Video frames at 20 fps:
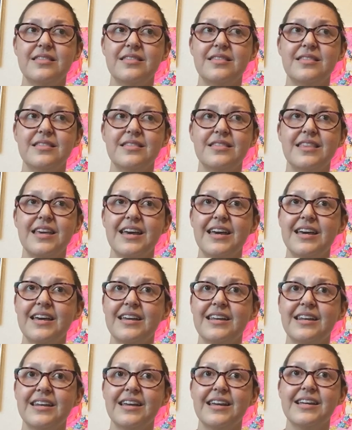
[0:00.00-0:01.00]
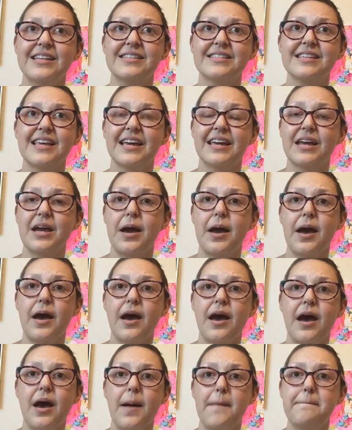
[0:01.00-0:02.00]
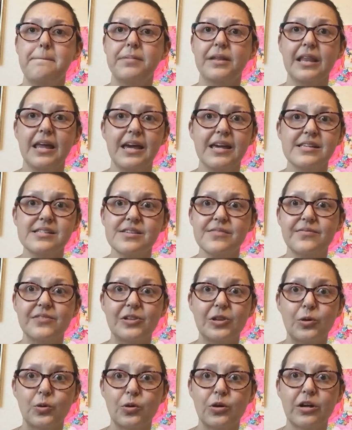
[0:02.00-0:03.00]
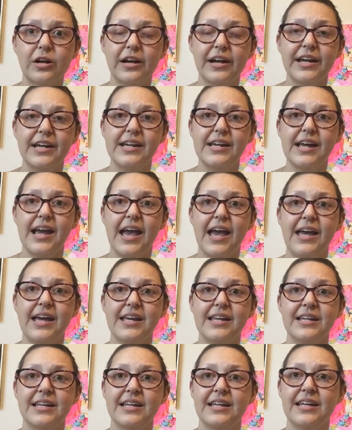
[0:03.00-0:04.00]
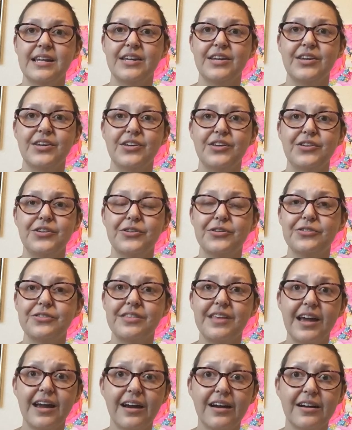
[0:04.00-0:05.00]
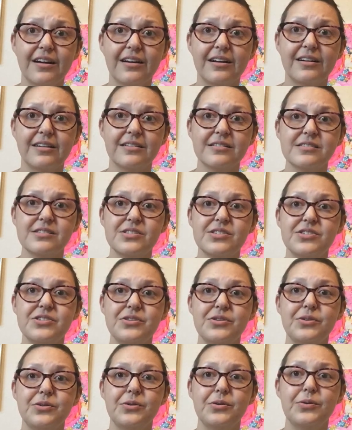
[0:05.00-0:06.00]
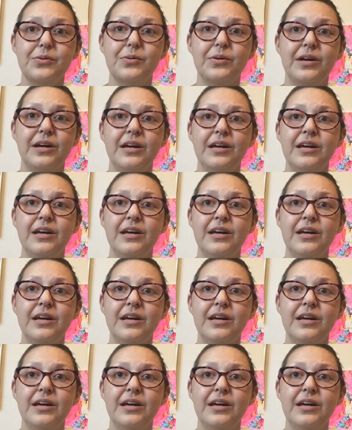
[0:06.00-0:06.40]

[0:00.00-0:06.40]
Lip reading: then it's like a blaze of glory, and you're there to